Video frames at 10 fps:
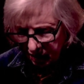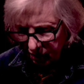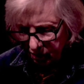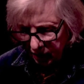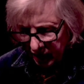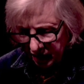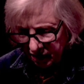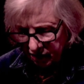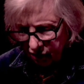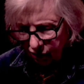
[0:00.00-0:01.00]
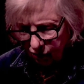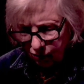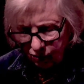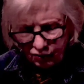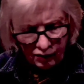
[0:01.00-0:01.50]
embedded in the
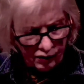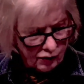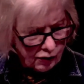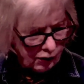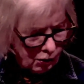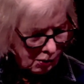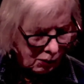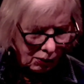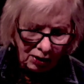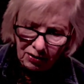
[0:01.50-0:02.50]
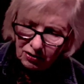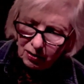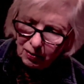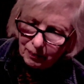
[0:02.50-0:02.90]
groove of the floorboards.